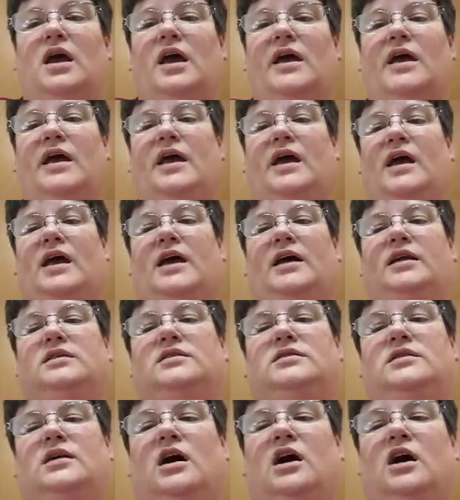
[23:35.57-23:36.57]

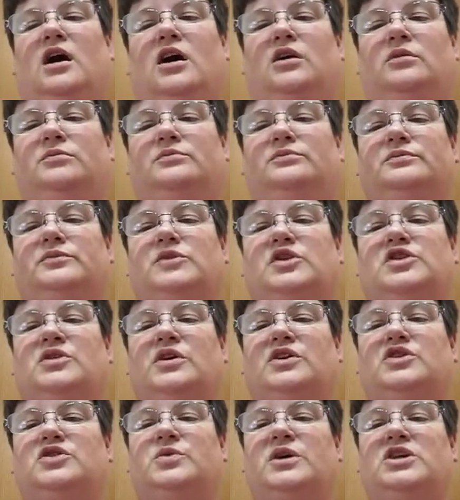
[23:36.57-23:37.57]
And um,
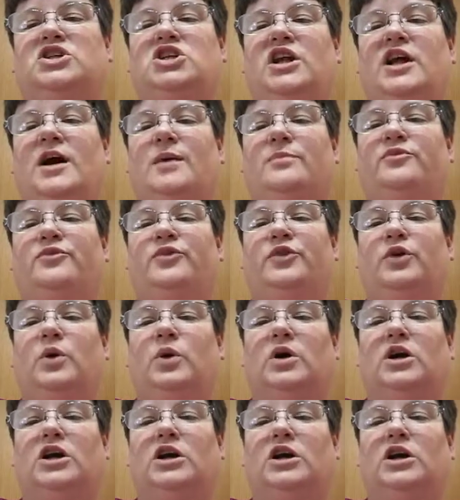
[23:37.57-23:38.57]
so I'll switch it up
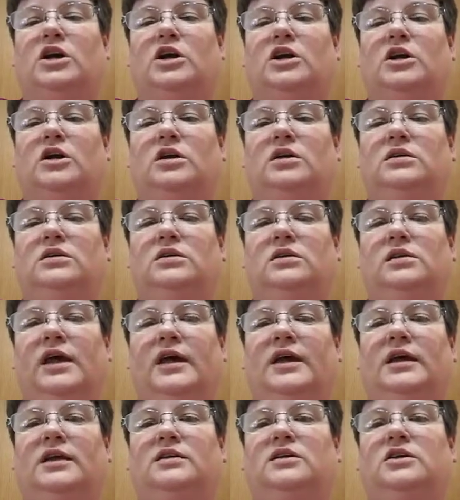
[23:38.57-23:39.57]
for
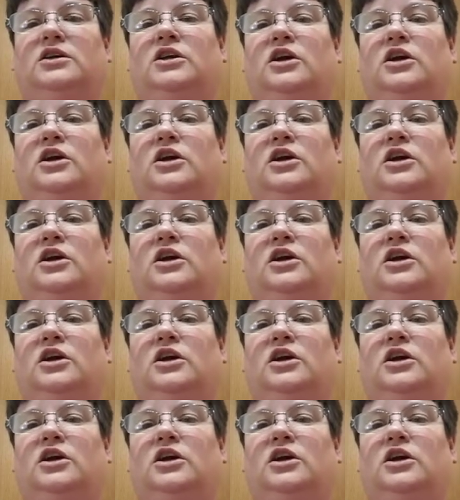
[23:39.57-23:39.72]
like,